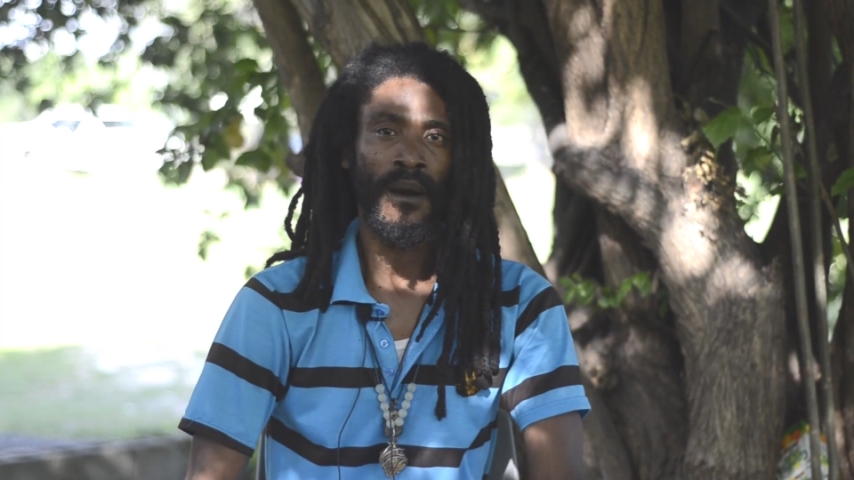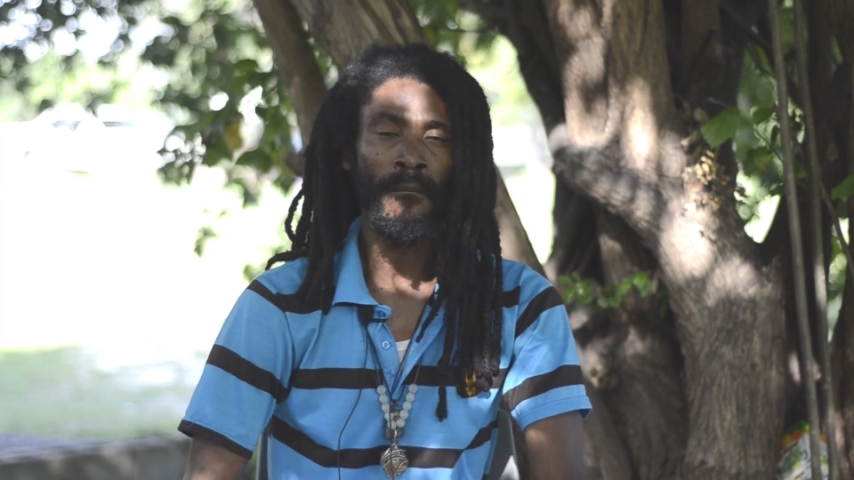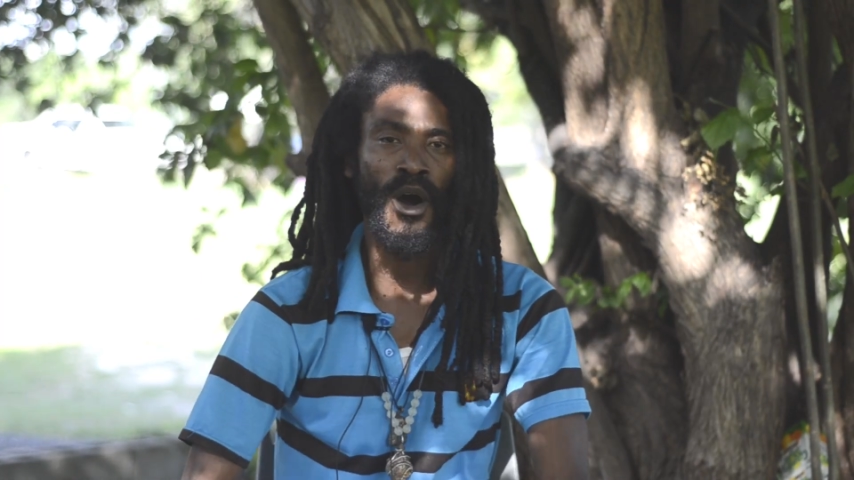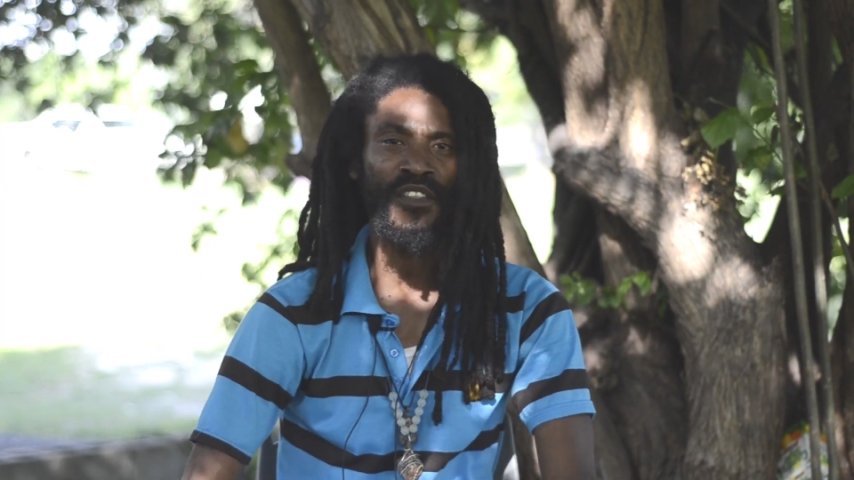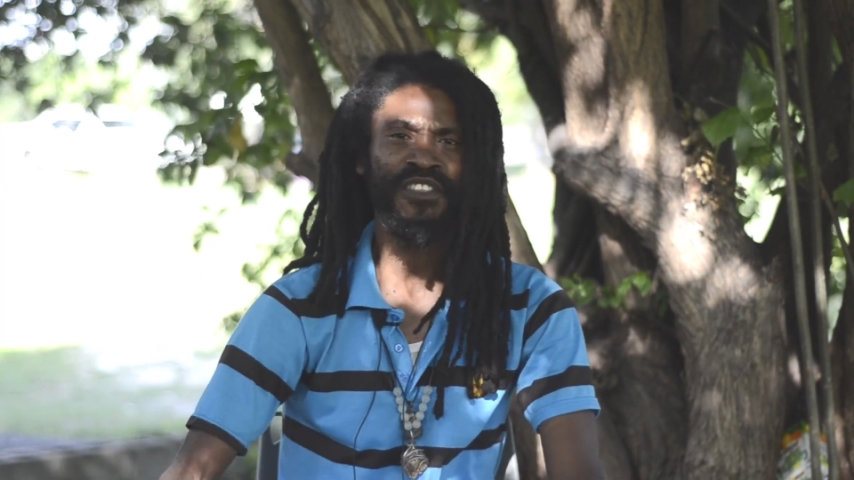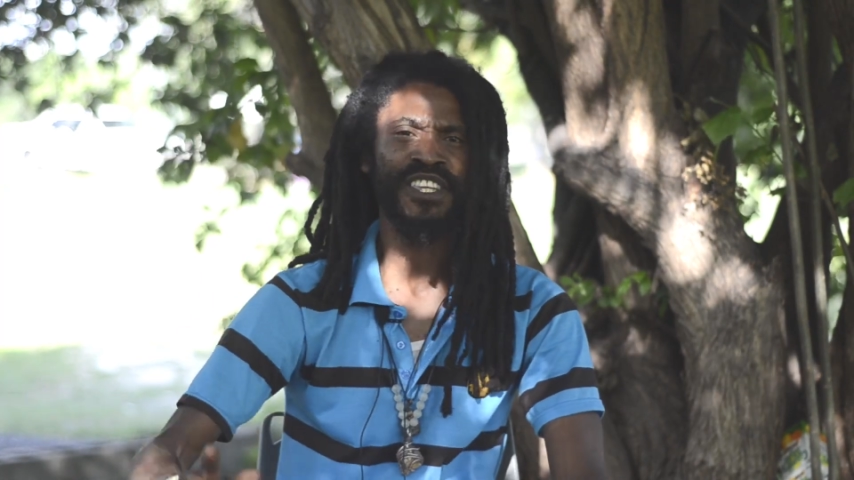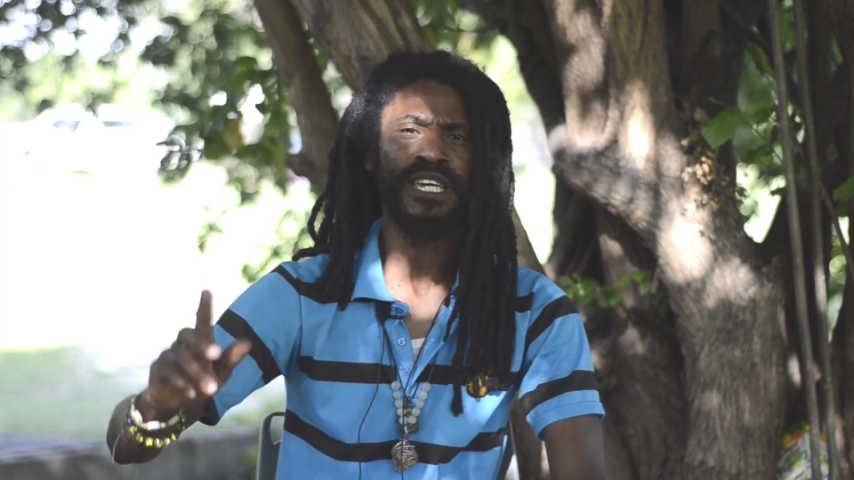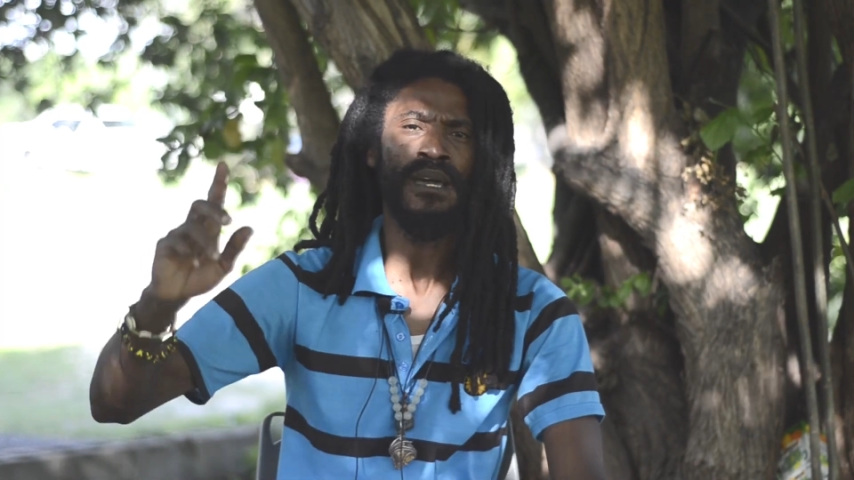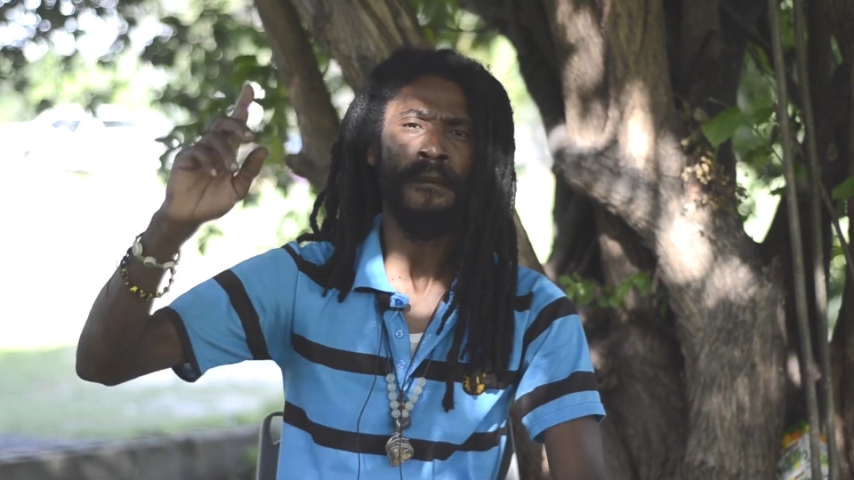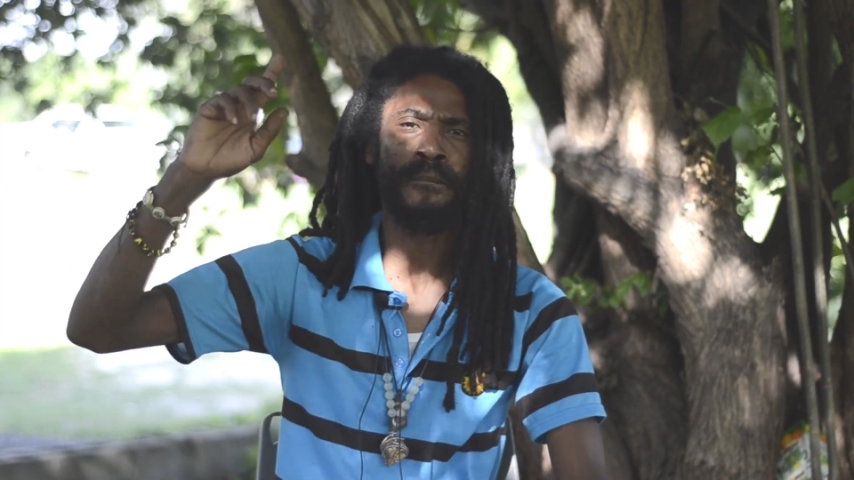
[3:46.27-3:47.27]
But the